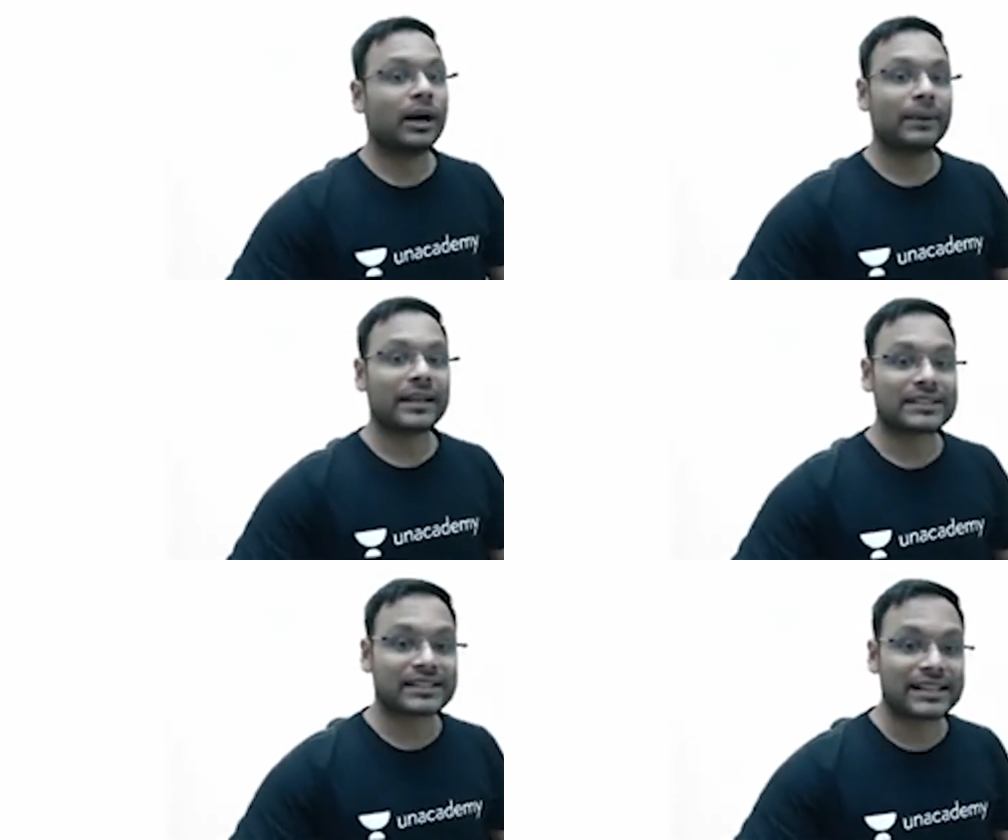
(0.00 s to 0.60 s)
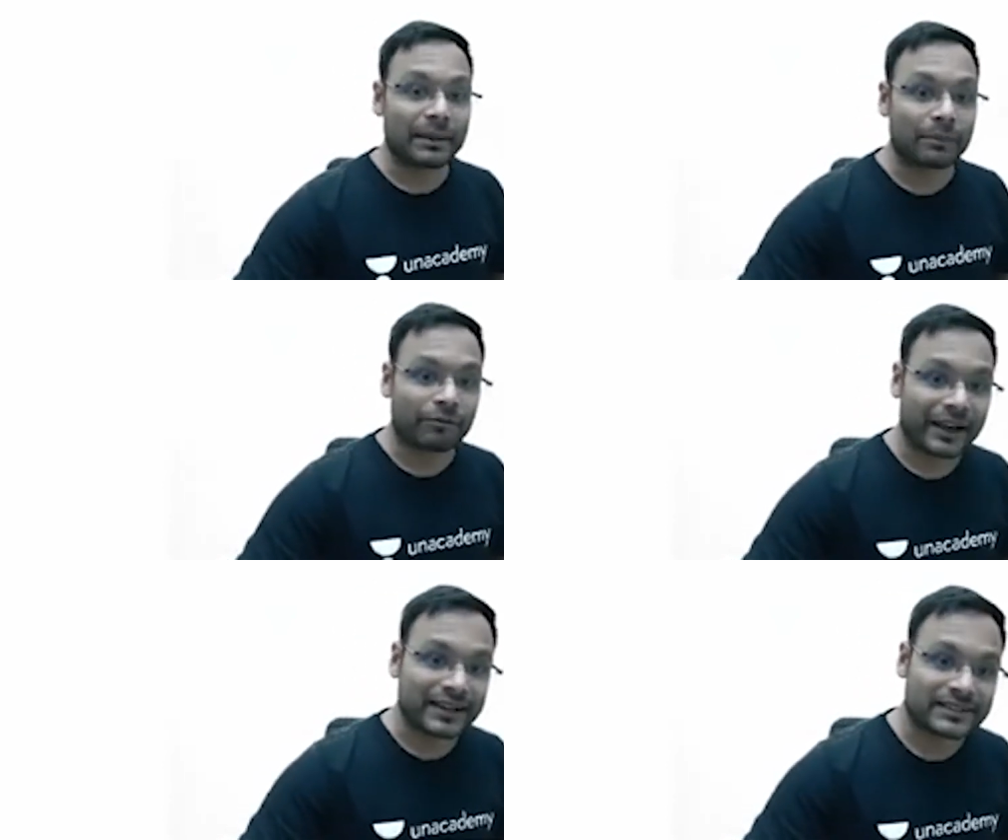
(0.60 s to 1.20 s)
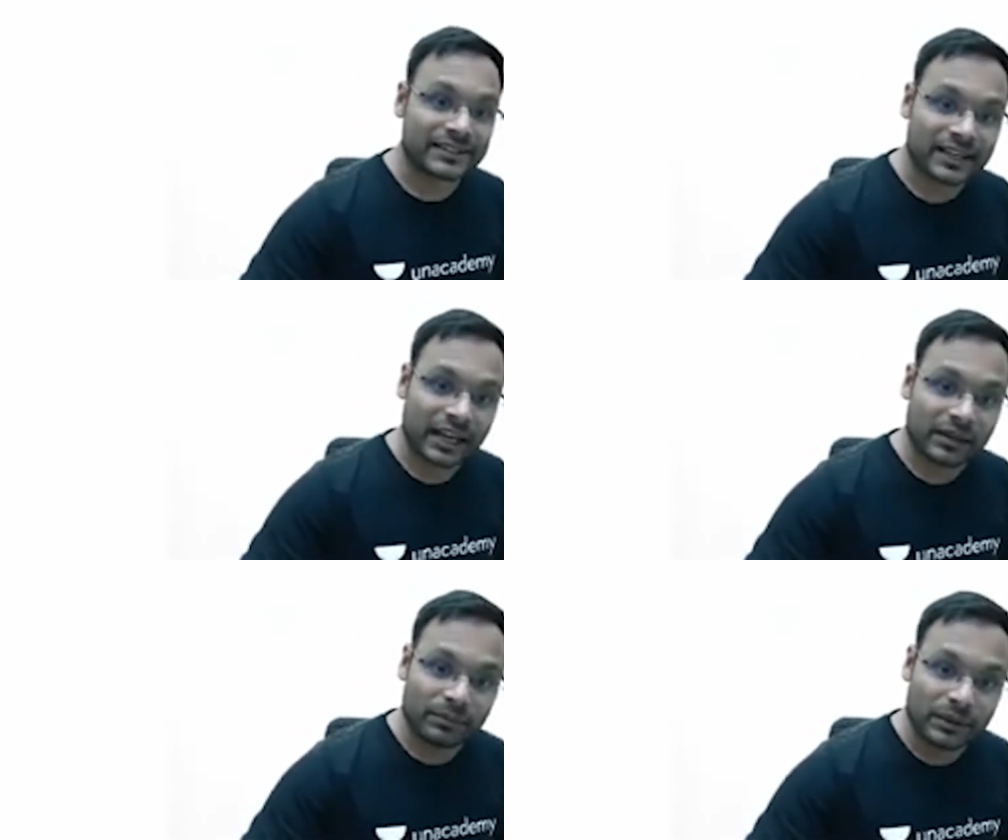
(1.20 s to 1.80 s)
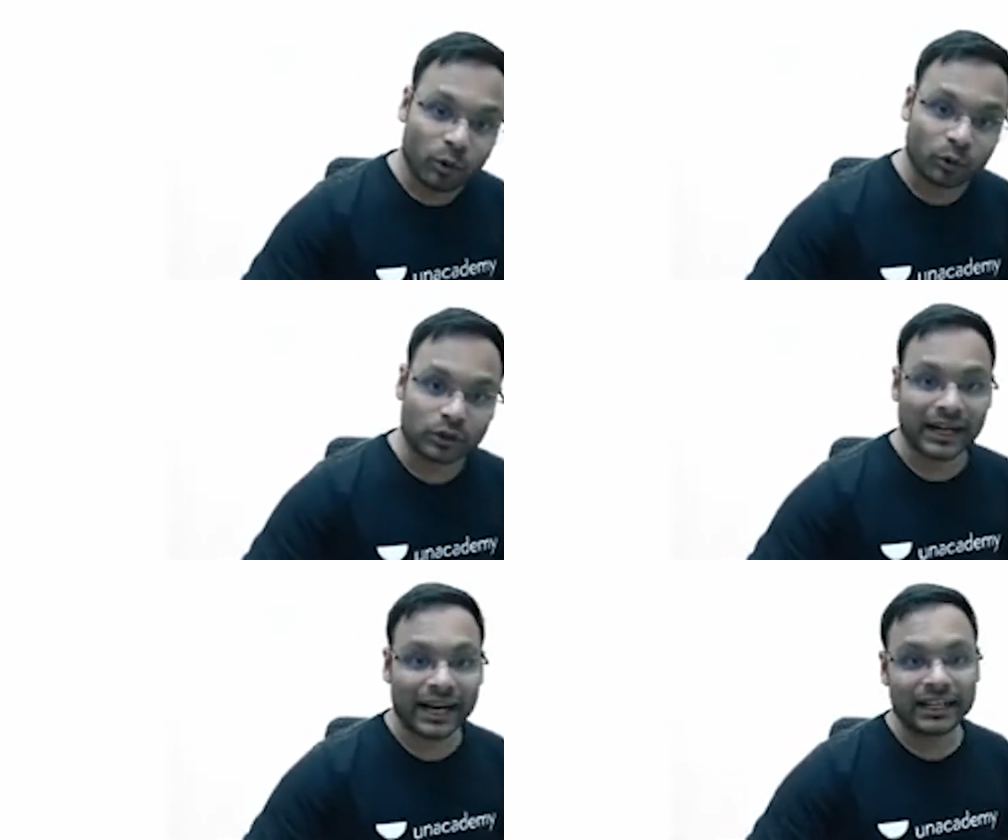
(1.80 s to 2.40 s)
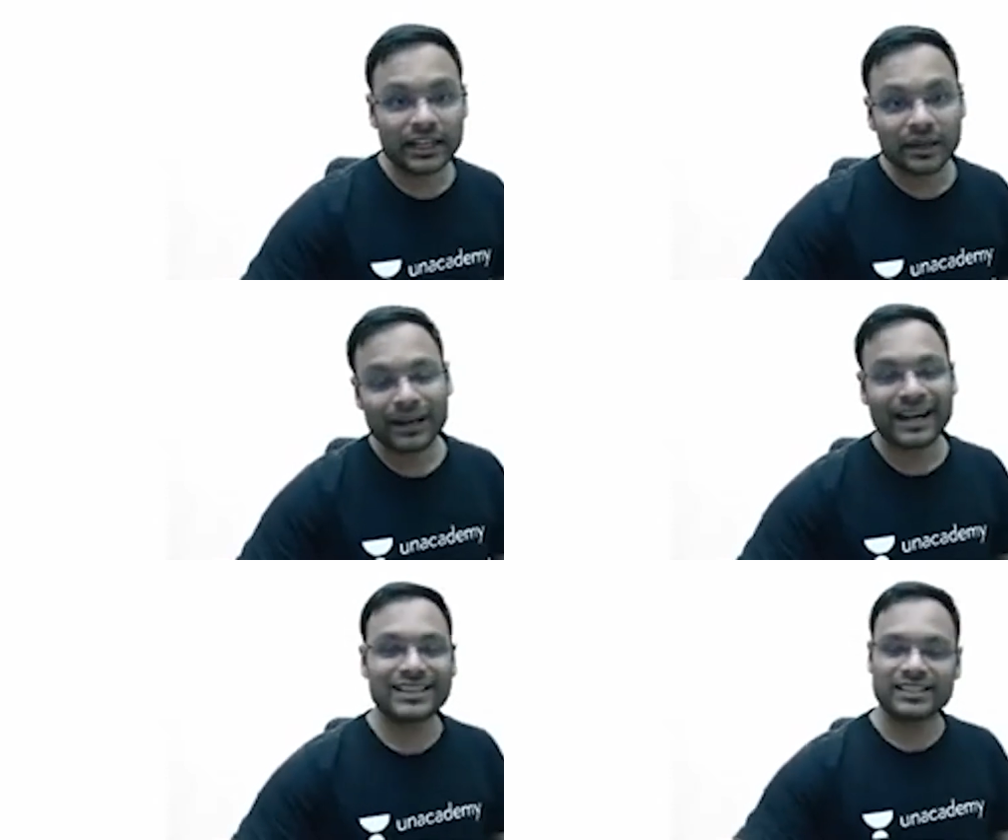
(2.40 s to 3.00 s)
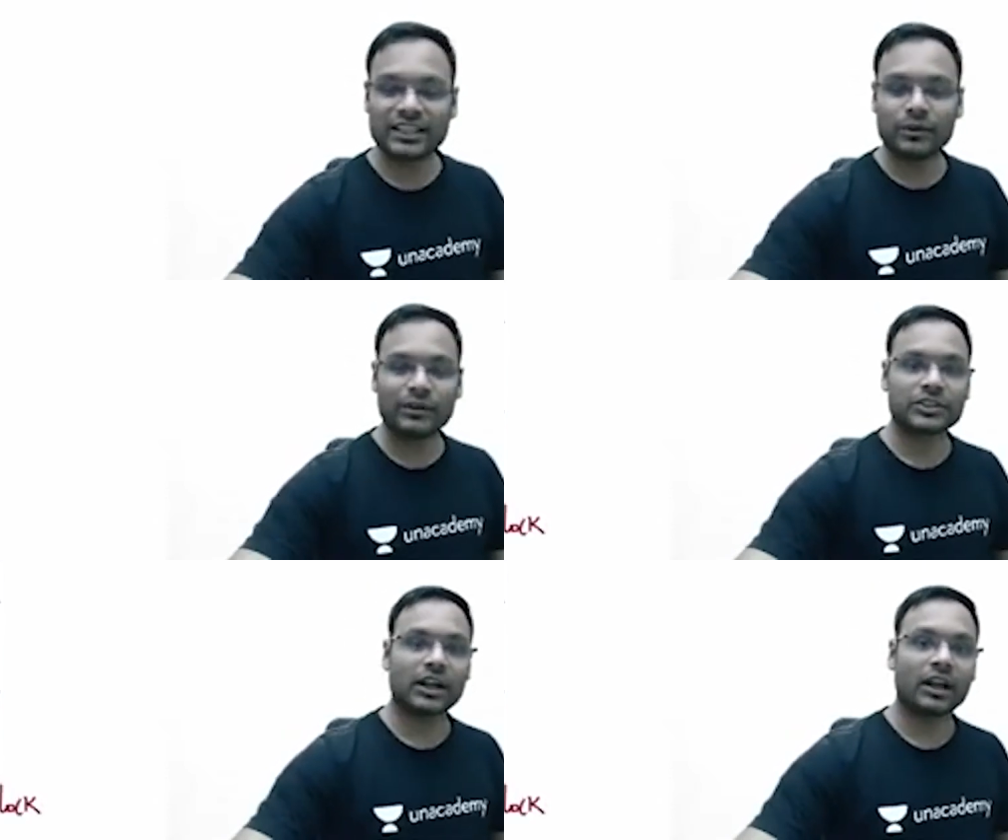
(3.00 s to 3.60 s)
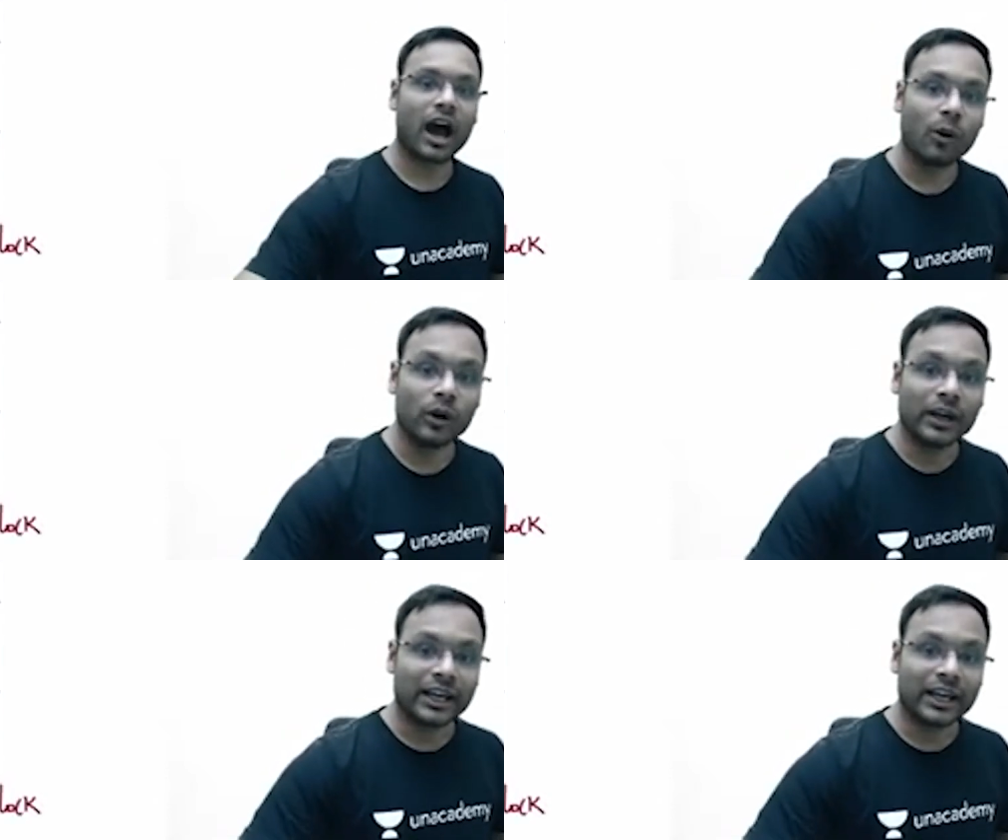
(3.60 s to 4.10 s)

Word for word: Plus type of access can be both random and sequential. How?